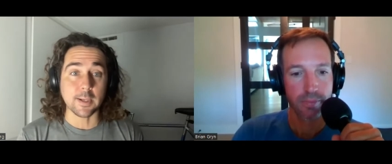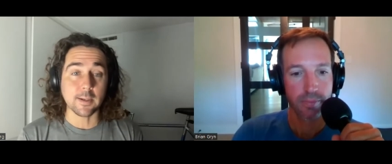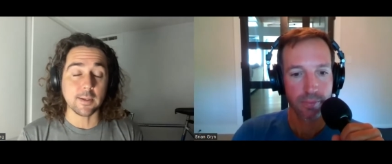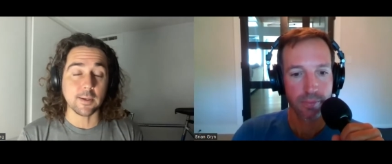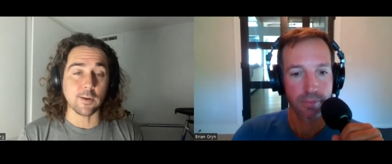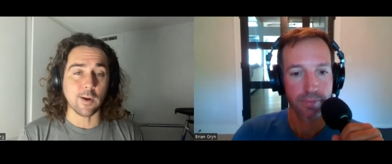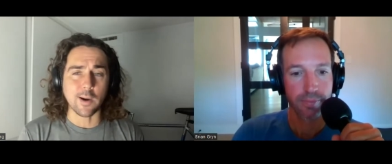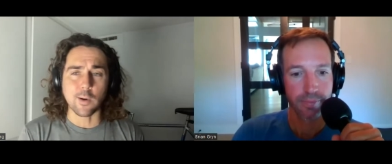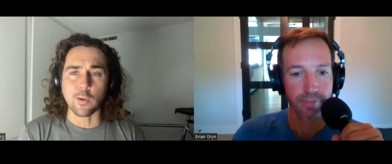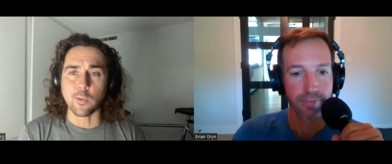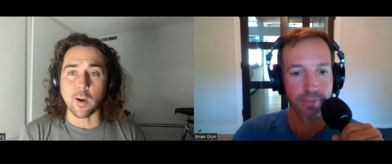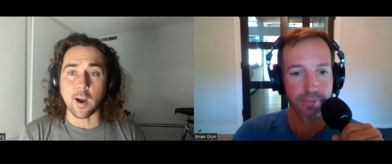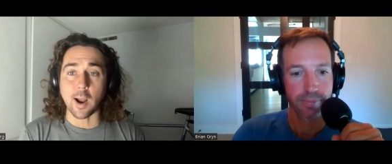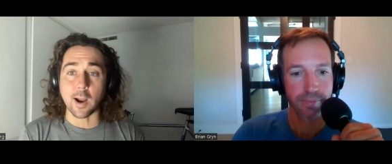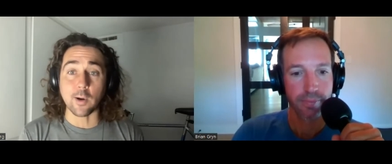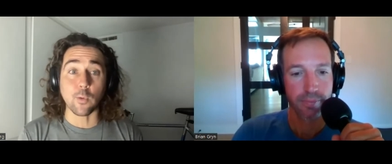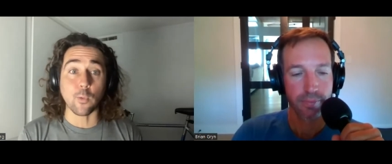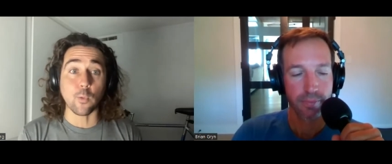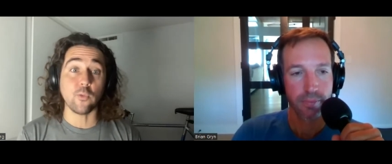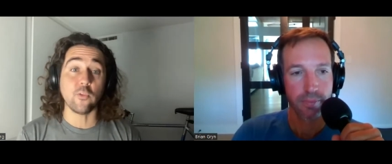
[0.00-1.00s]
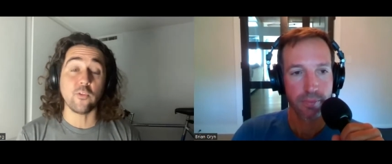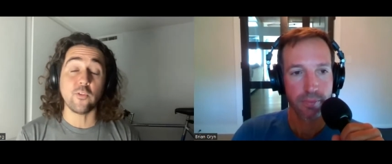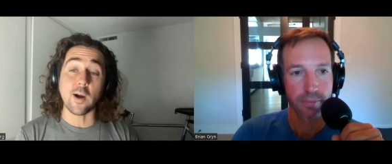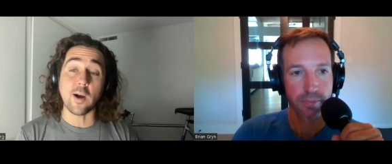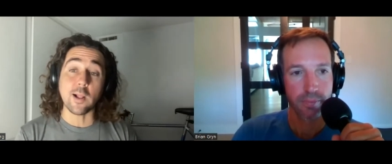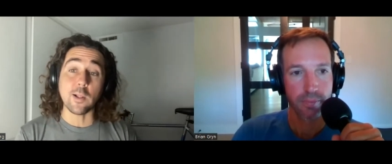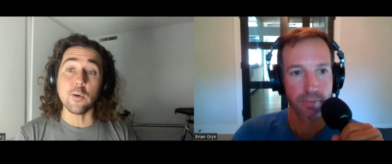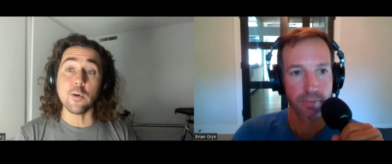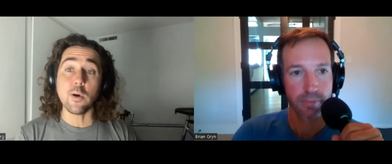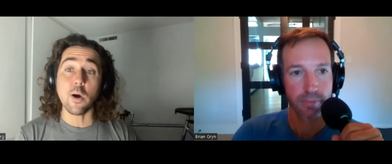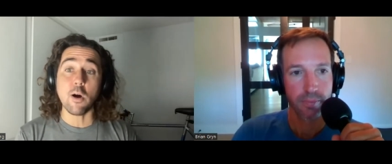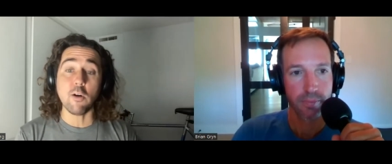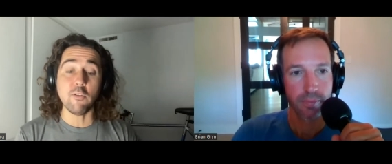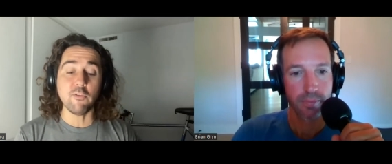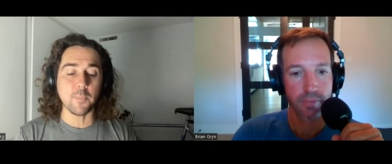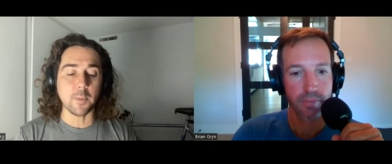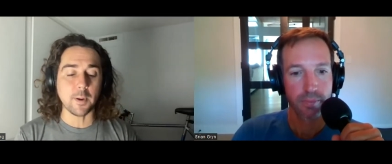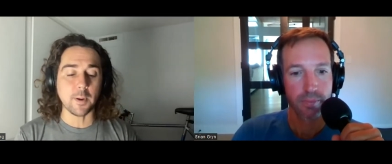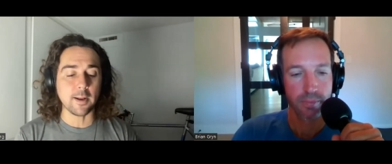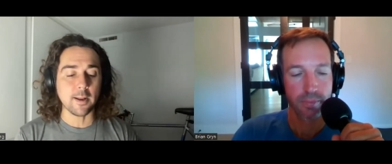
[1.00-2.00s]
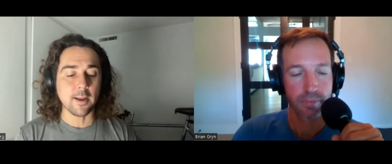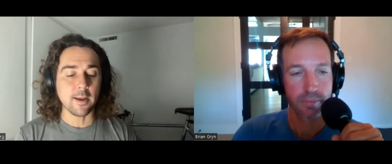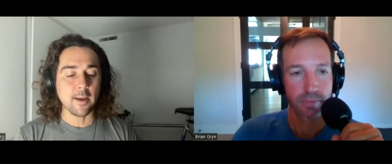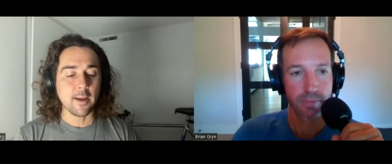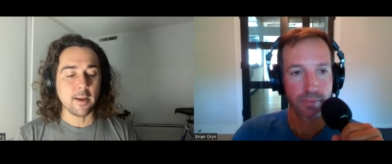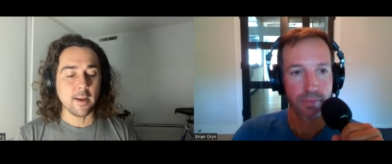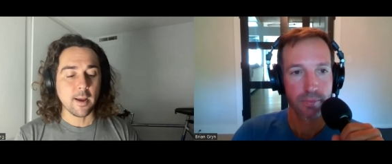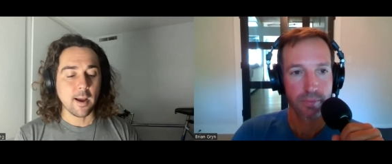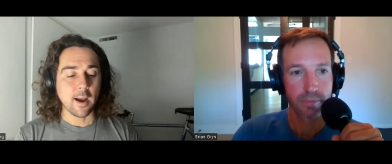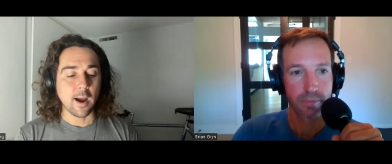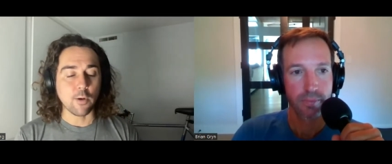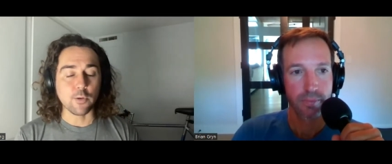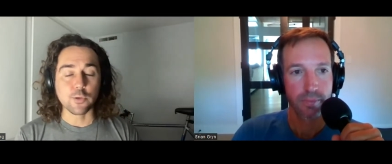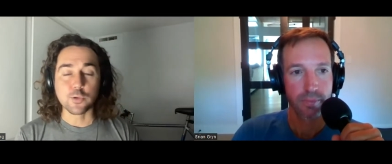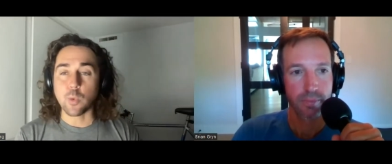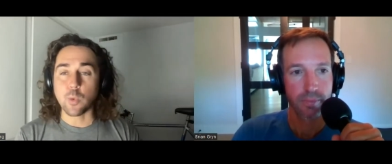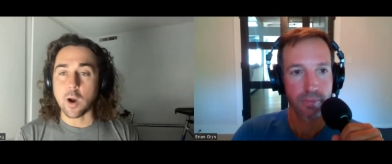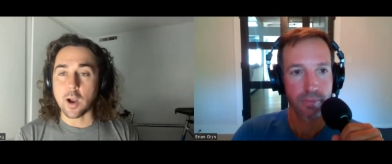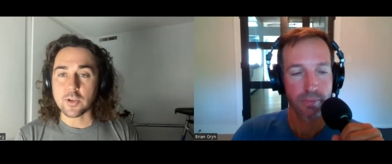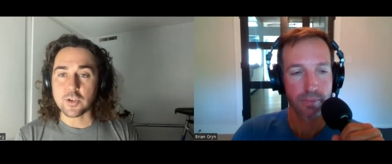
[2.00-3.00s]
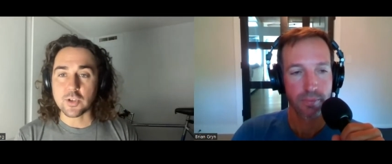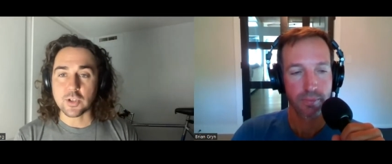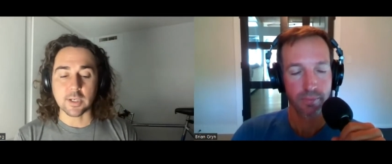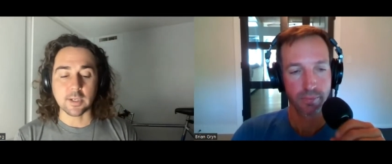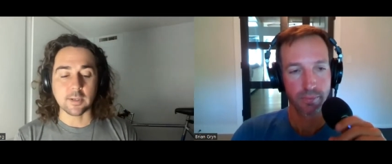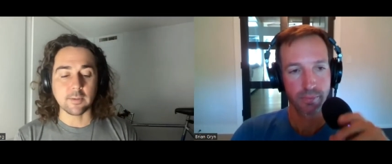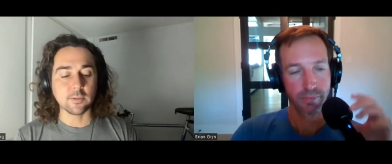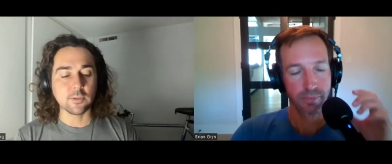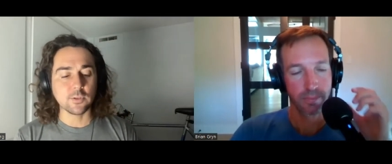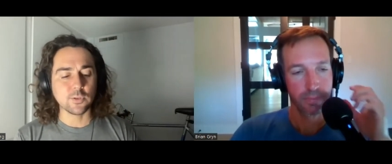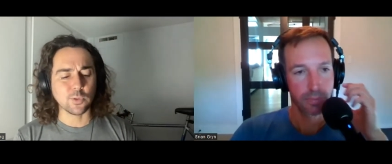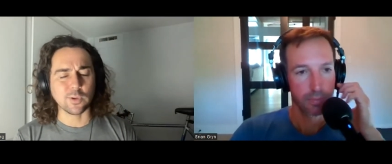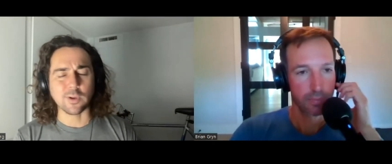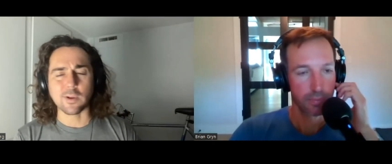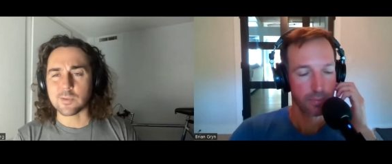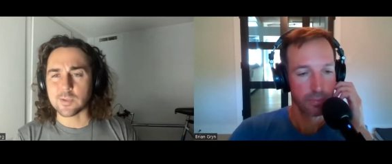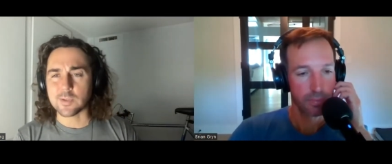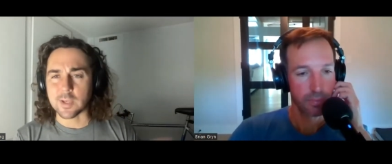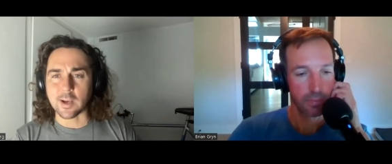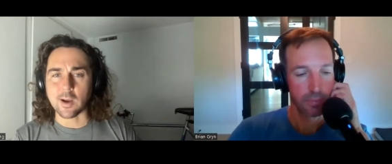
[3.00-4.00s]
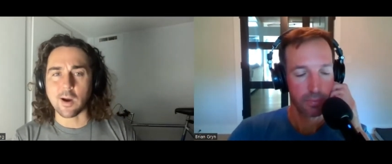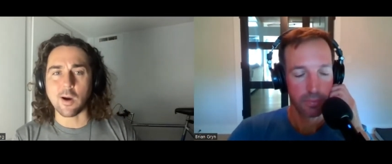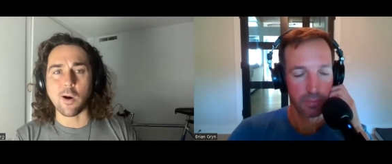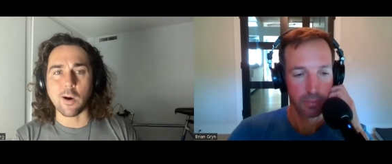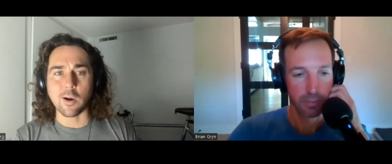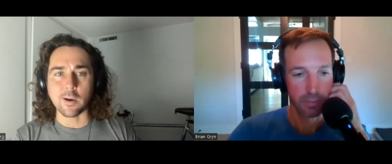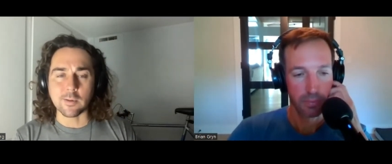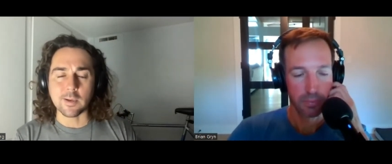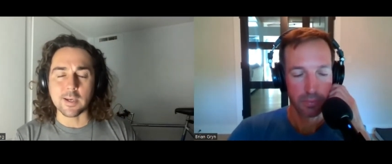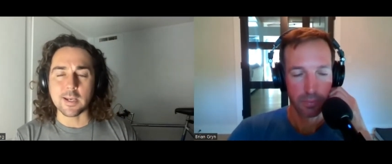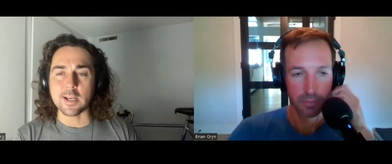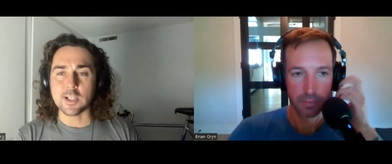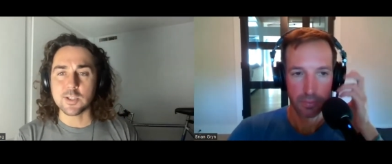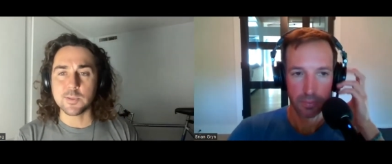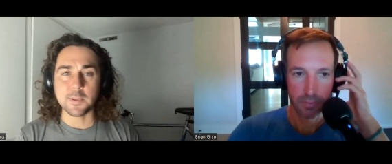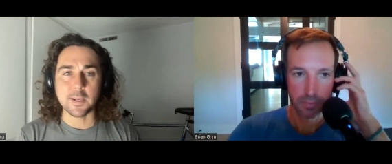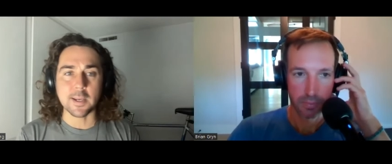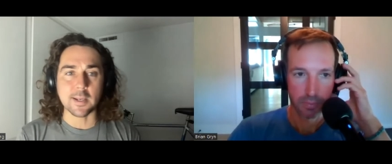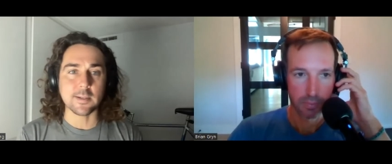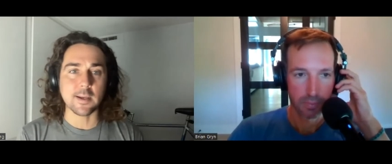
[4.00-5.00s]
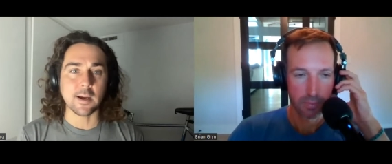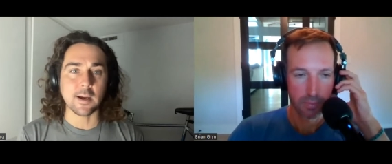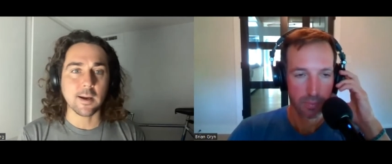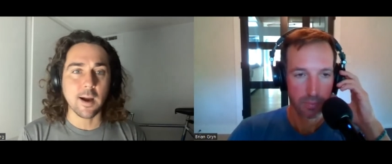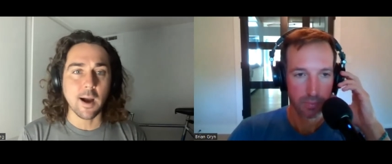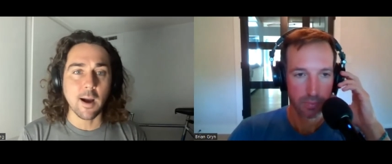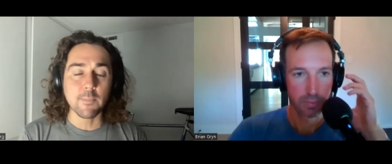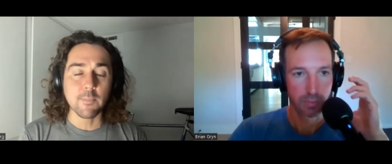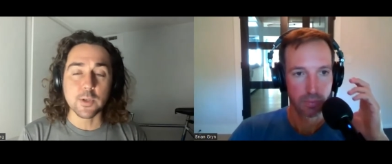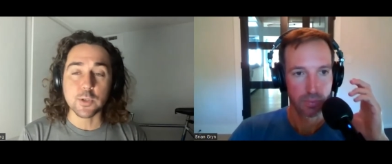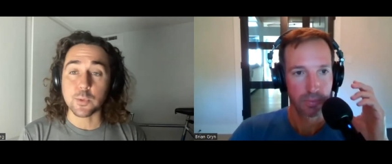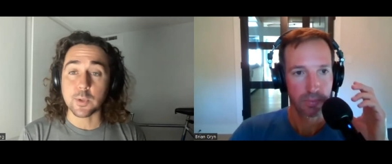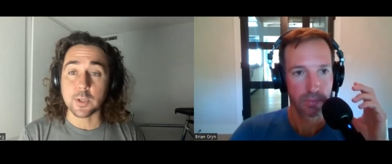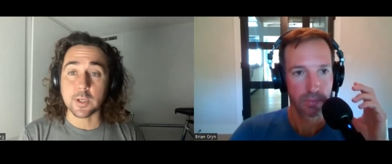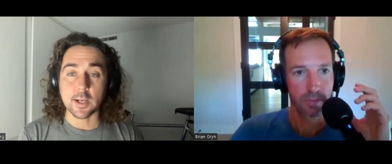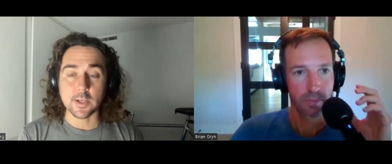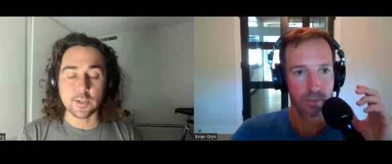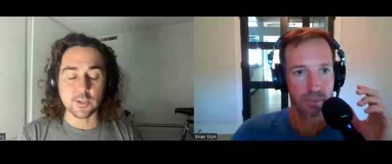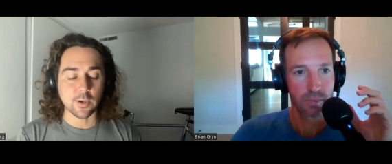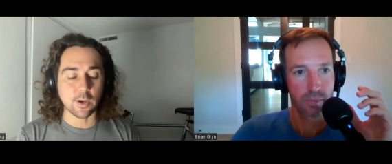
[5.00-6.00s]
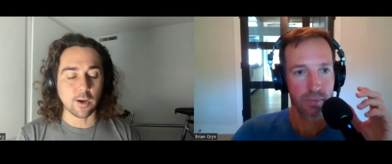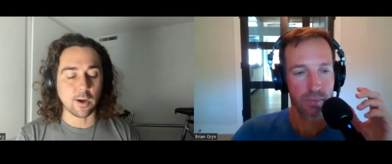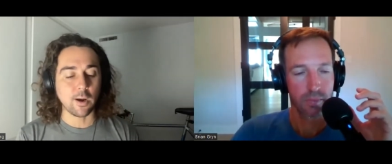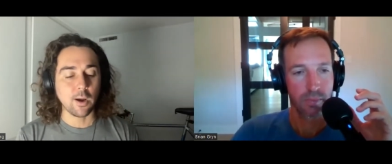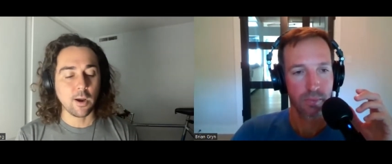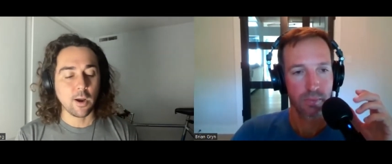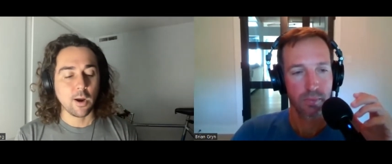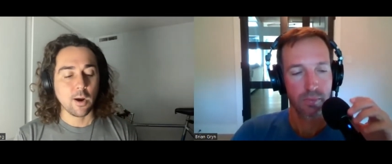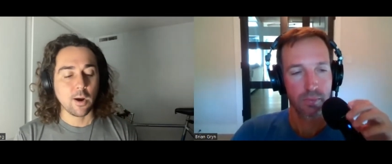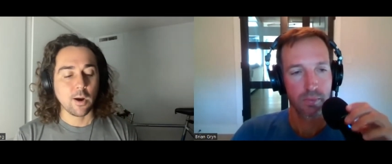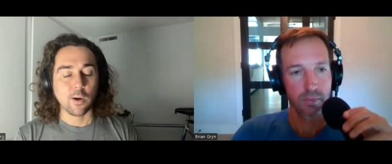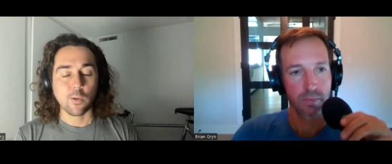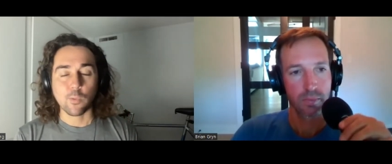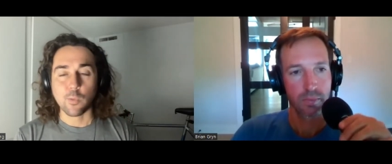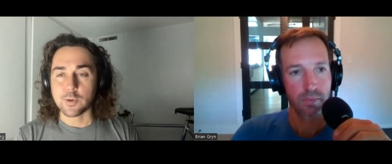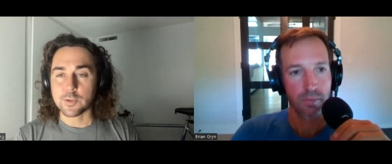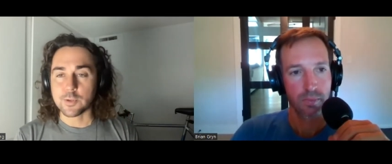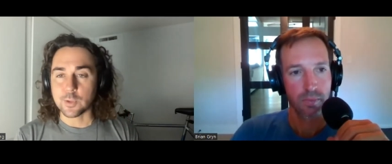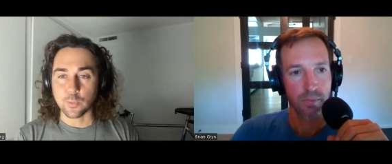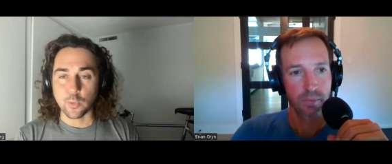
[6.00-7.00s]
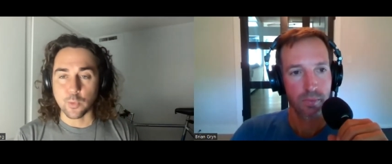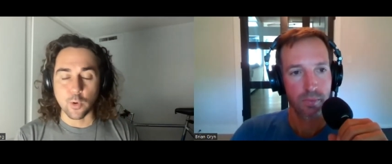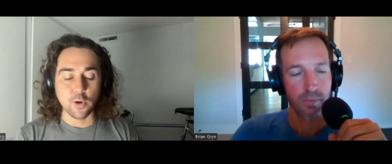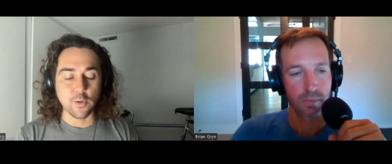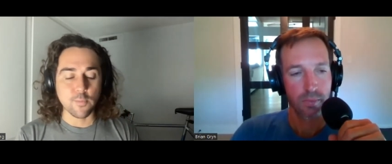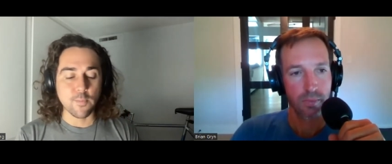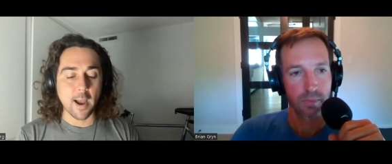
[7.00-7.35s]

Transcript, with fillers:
Speaker 1: You know, I don't, I don't follow golf, but I was watching sort of, I was like on E S P N dot com this week. I saw, what was it, Rory